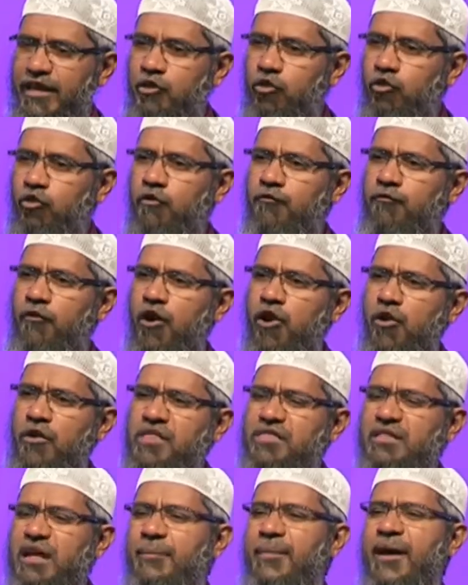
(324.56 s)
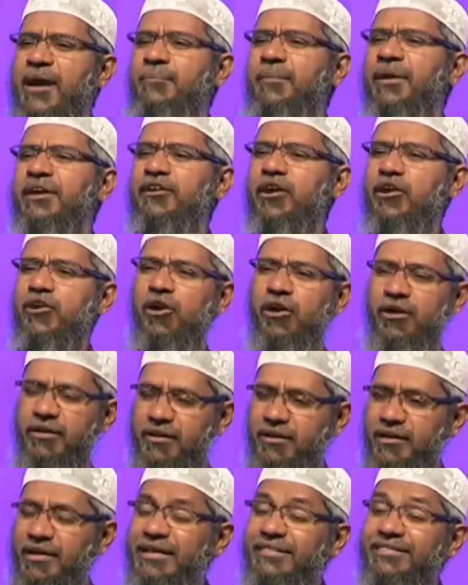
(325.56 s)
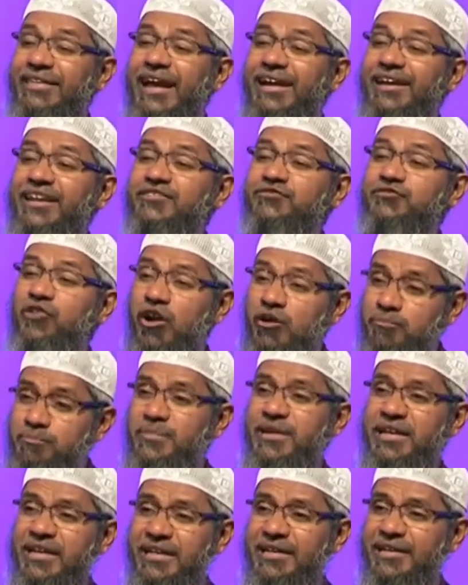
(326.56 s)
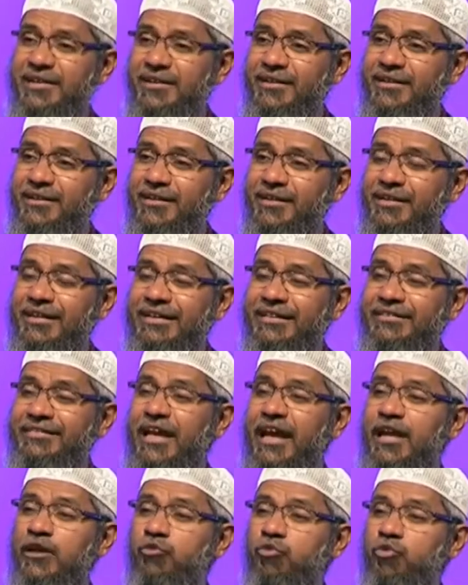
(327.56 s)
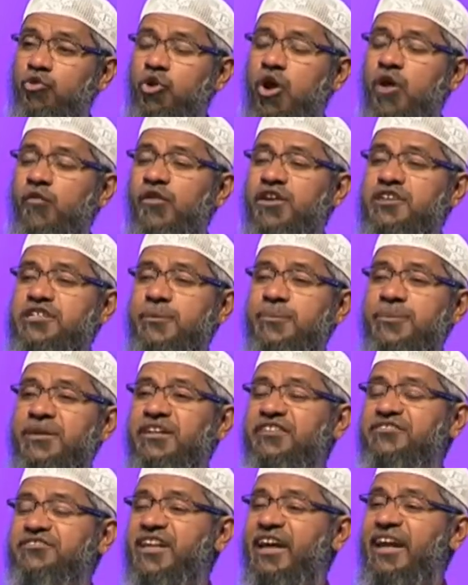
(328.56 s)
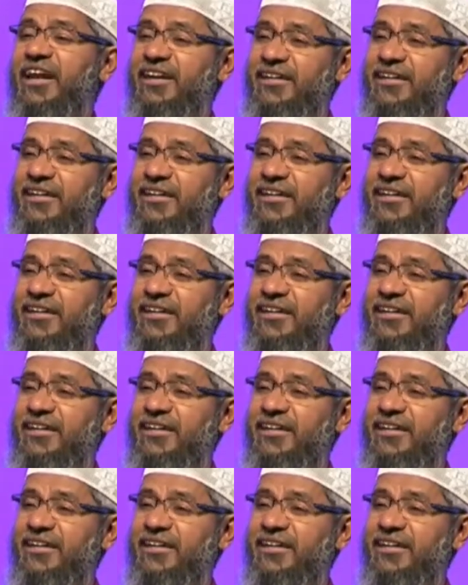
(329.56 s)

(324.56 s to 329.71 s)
That do you follow his commandment or not? That does not mean that who you're worshipping is